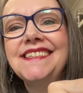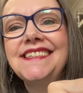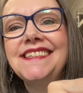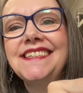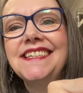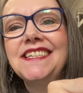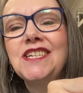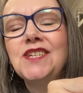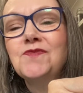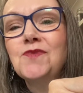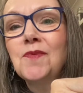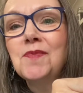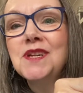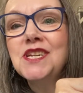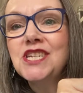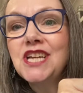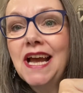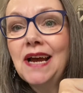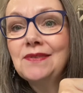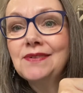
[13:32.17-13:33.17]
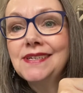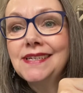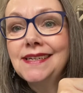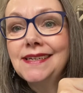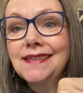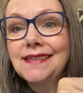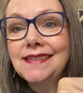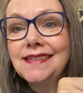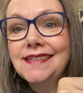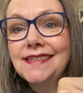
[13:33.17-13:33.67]
She's probably shouting
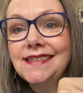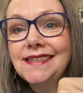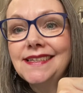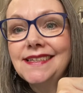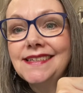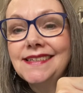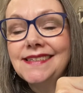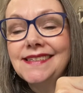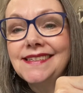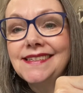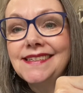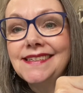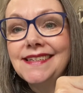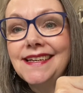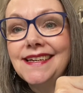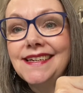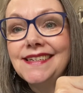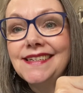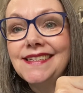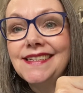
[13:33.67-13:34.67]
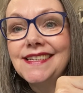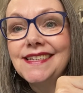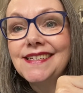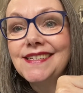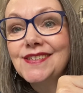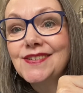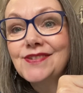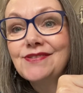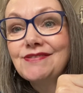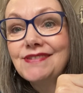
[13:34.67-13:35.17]
at the
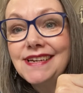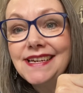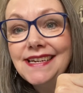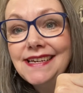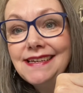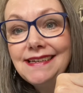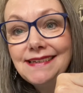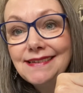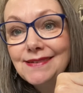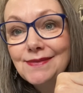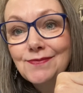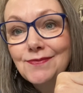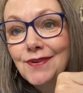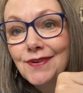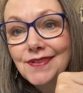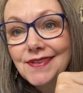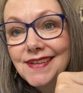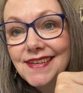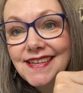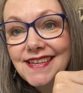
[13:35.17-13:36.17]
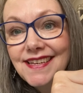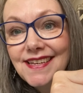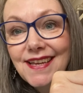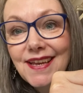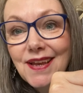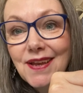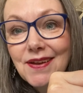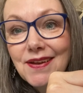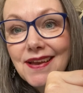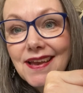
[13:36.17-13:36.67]
screen what the
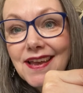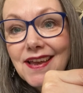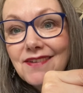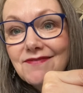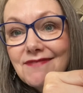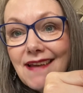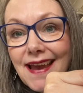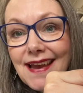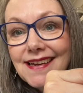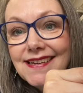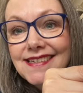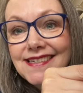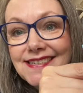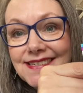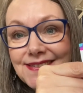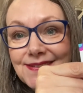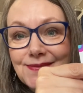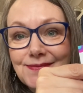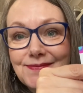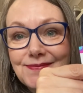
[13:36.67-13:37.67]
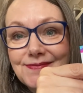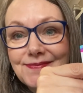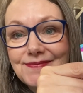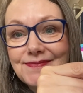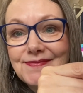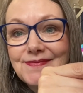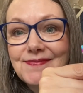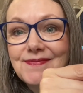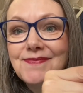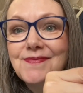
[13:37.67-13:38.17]
correct
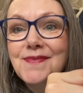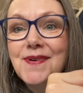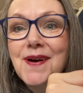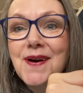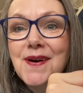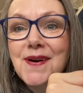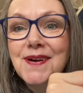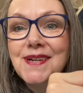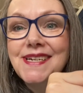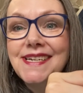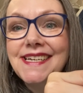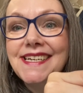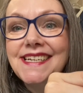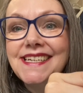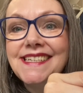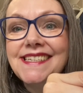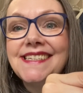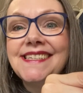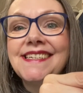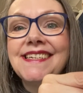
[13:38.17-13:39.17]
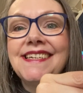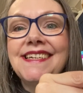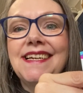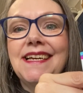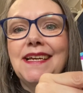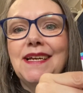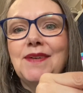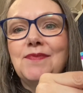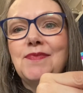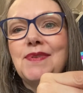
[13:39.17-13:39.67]
word is,
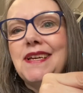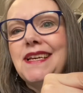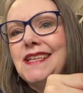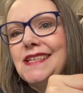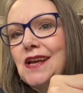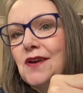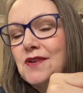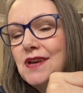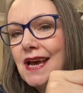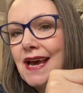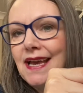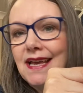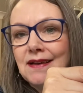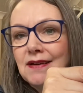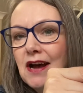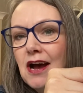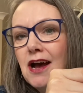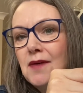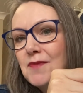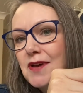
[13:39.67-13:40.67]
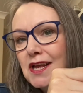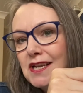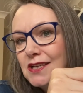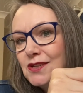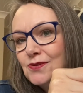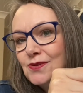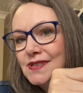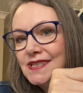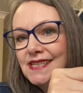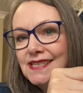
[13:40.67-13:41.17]
but it's okay. I'm her
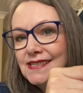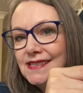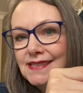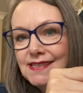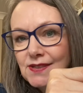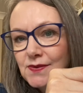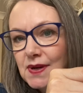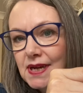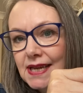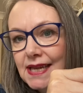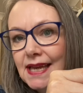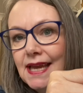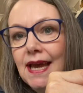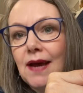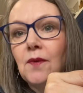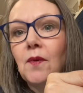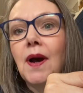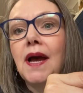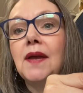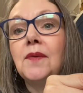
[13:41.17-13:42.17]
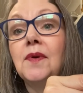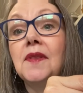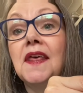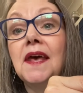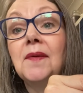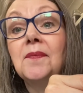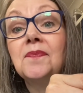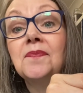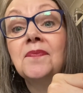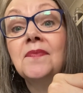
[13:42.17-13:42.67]
little sister, so I can get away with it.
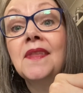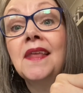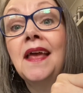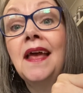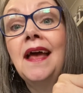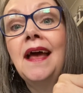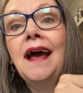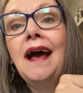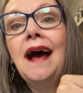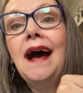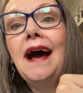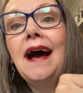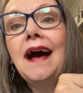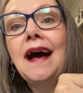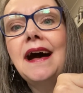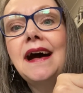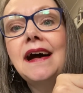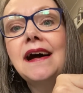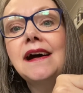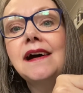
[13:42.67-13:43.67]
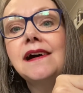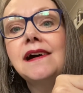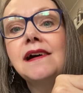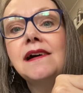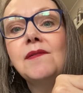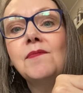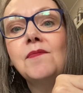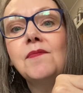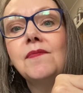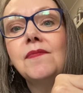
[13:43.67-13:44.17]

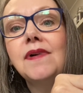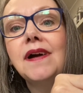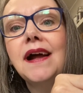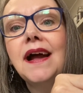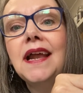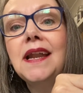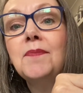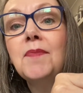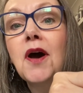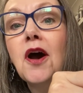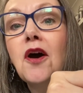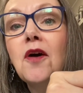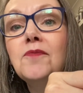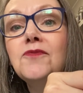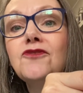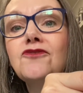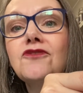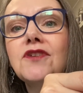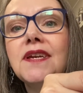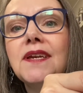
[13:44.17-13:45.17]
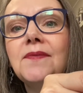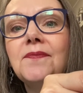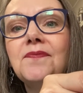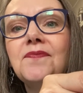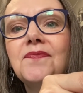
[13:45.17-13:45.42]
And a palm tree.